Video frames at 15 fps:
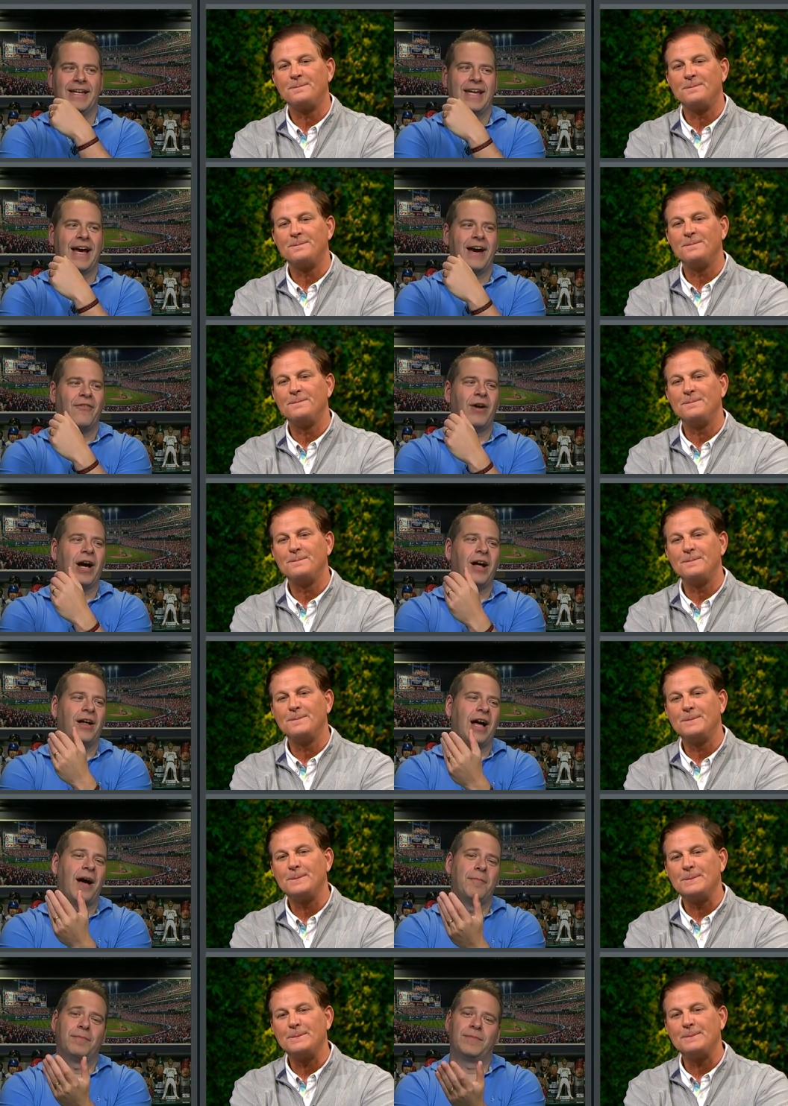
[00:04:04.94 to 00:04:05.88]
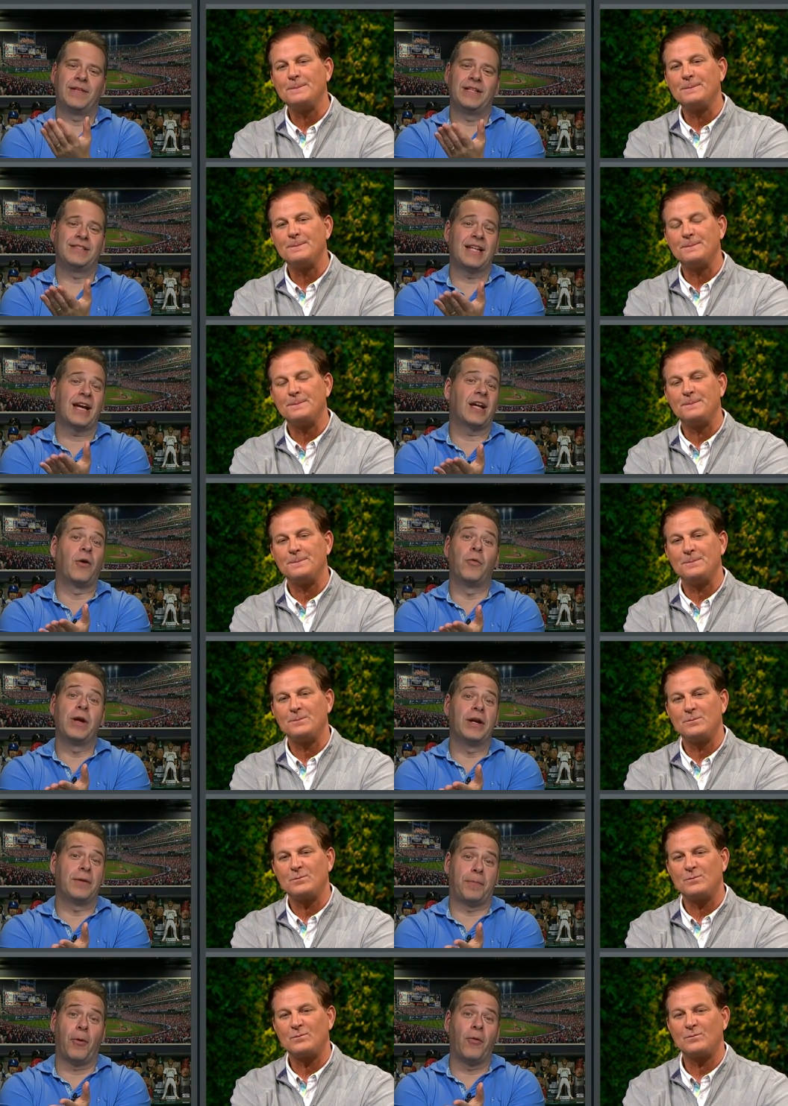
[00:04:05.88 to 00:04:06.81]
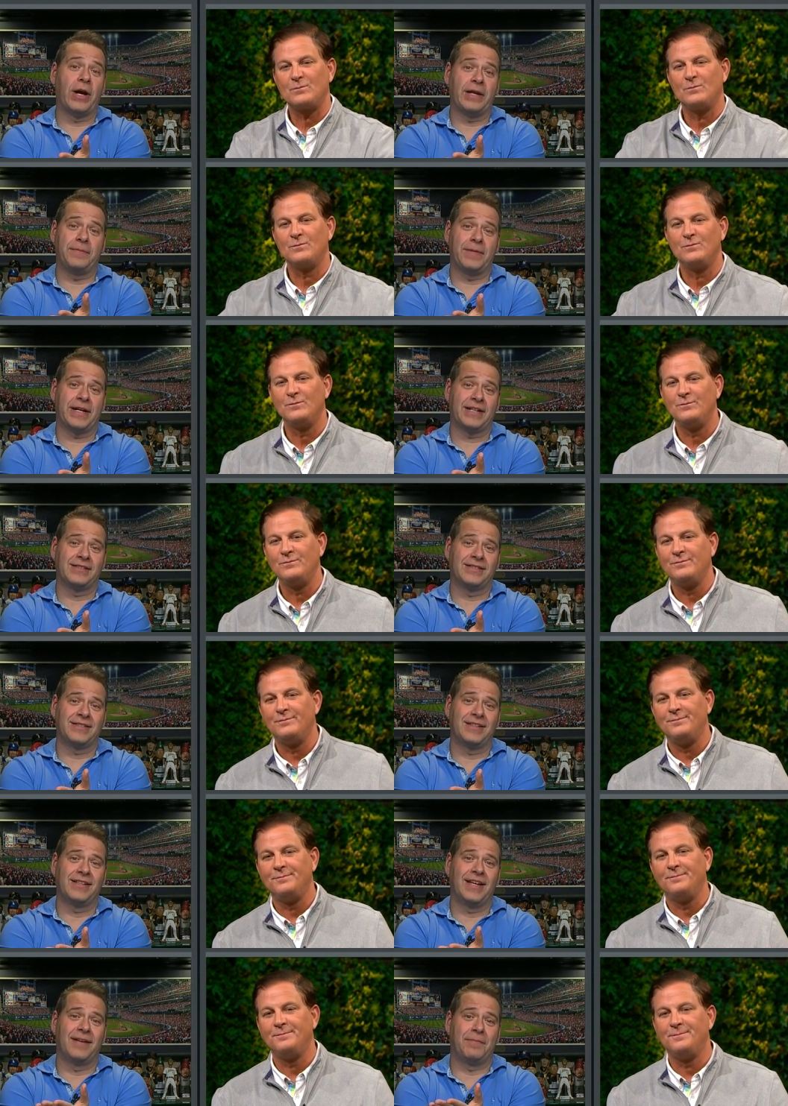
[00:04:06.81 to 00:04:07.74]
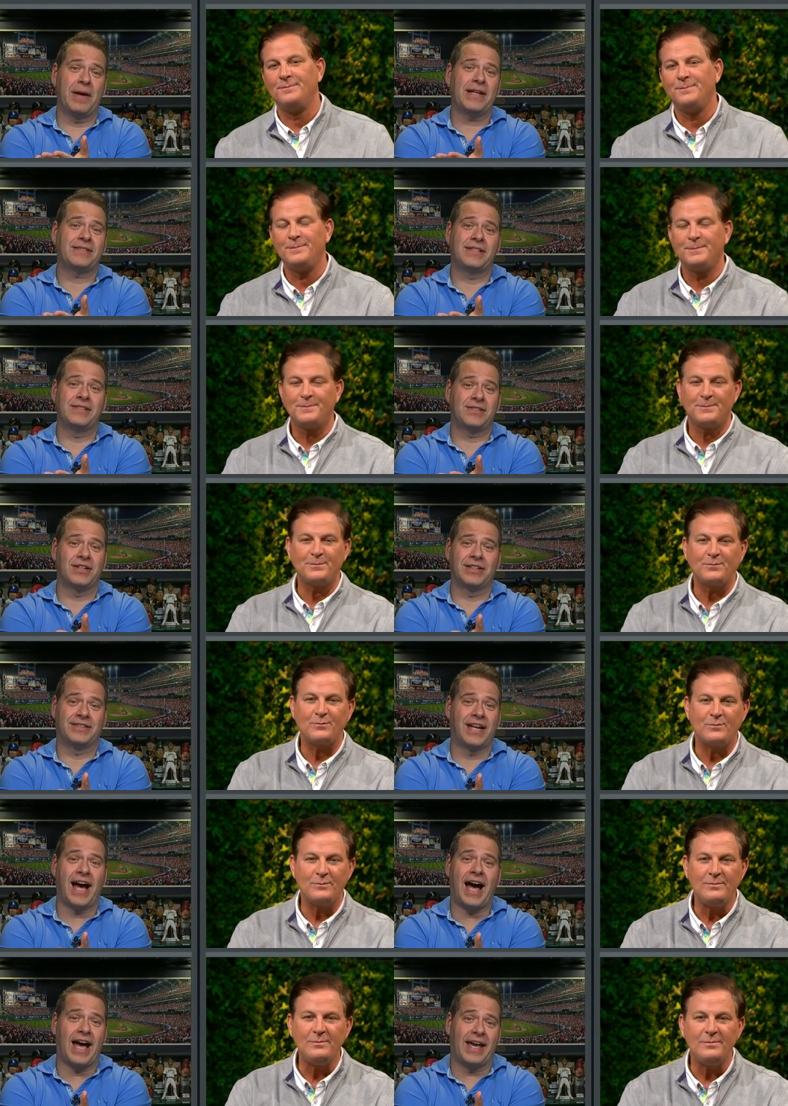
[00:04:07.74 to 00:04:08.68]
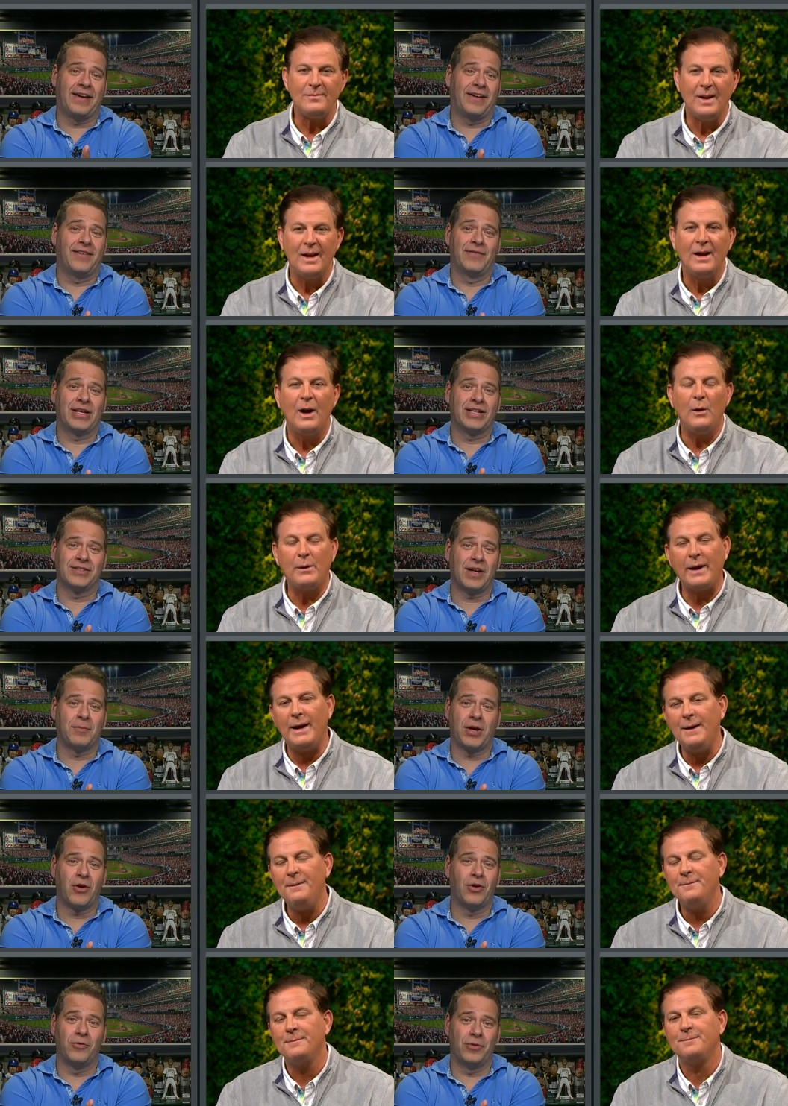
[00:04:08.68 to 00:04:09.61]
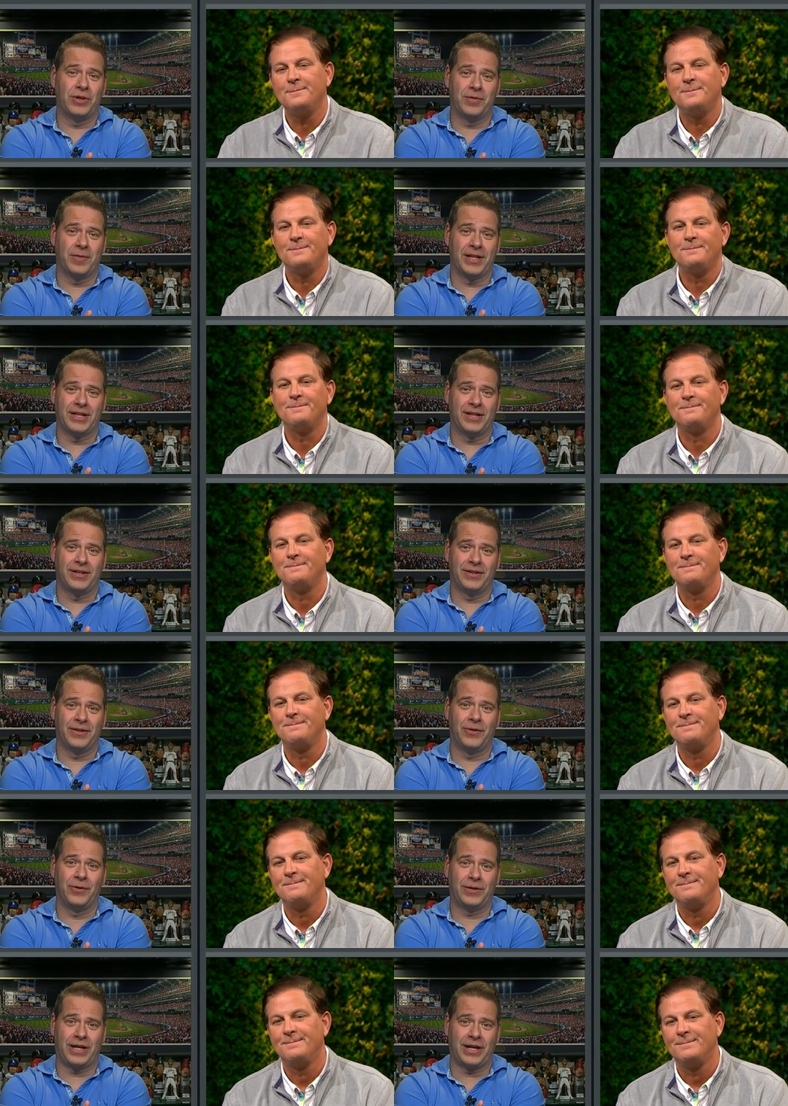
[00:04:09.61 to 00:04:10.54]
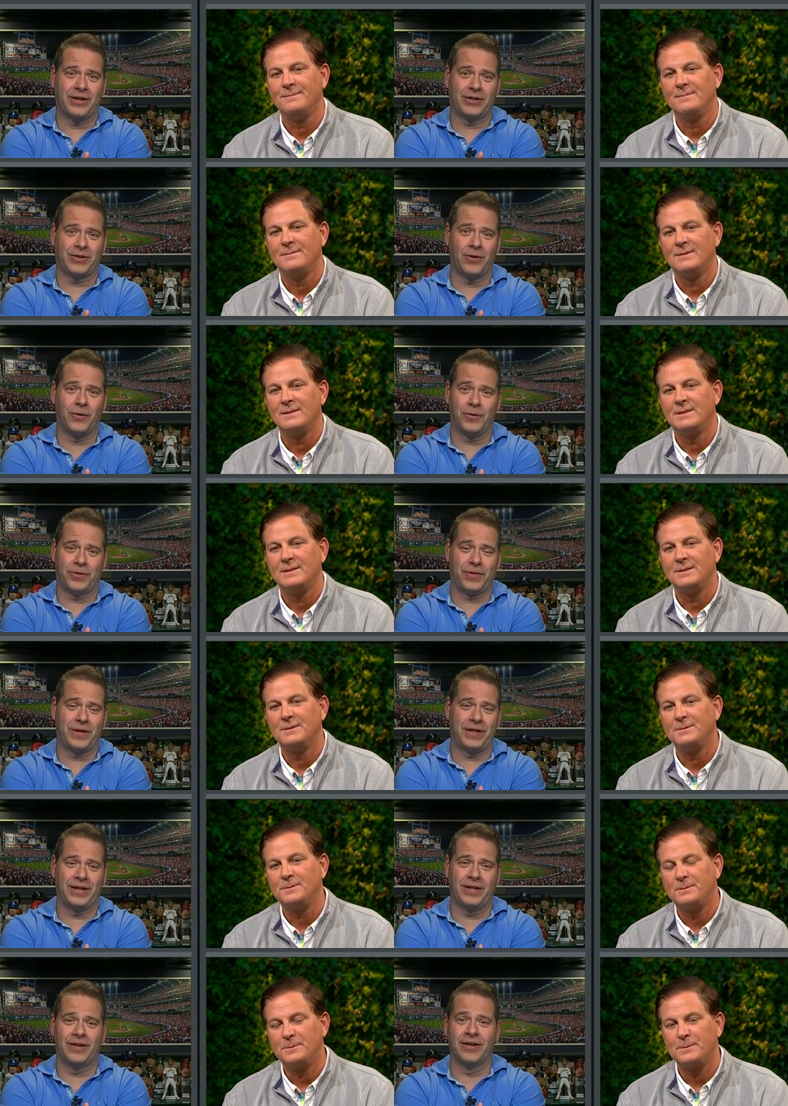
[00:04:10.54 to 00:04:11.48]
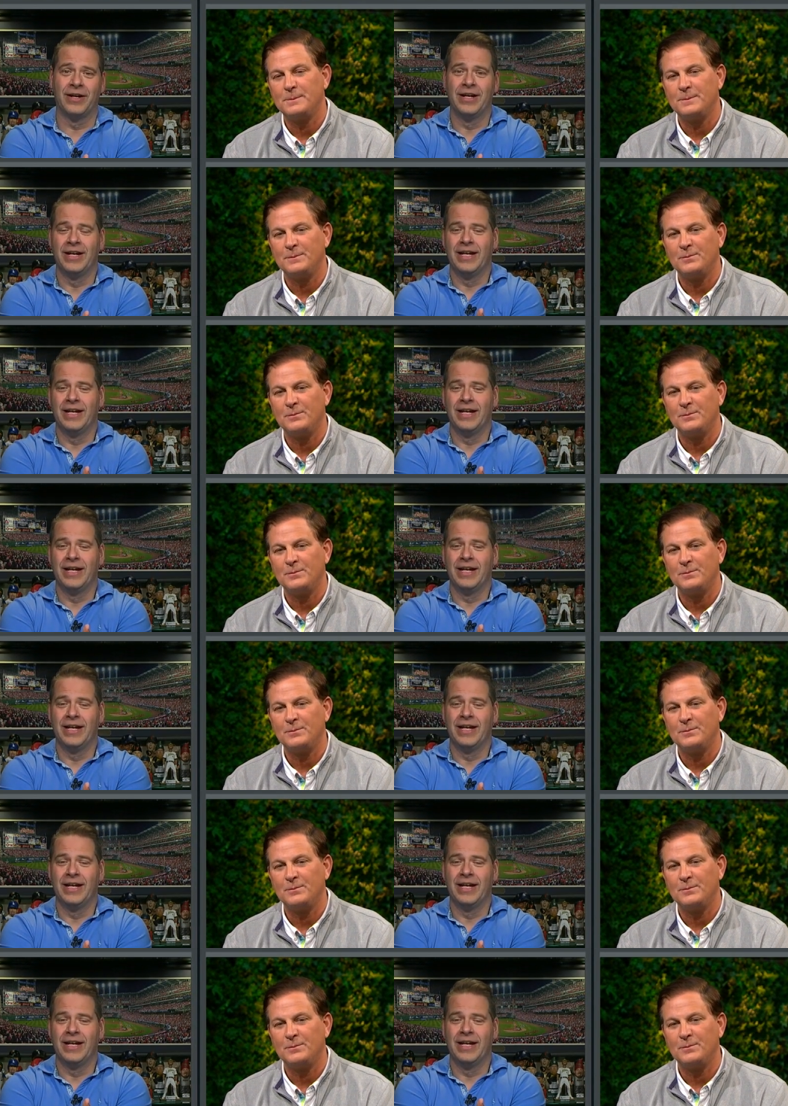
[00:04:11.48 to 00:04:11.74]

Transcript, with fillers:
Speaker 1: Yeah, well, I'm, he's not going to win a point because at best he's going to tie because okay. I'm going with him on the, the whole Gerrit Cole thing here.